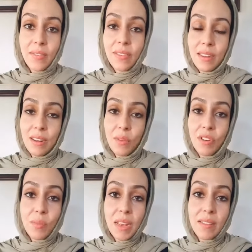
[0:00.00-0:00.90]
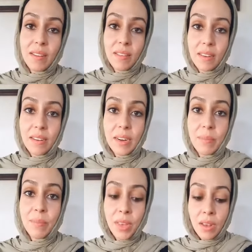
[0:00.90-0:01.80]
in it, which makes it a serum.
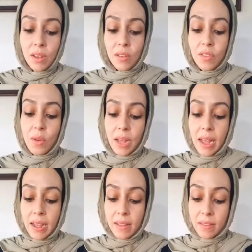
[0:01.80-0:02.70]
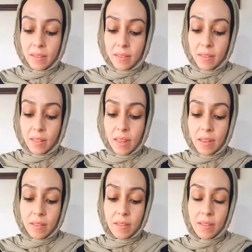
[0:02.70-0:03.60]
So it has
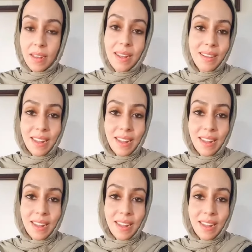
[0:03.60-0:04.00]
things, I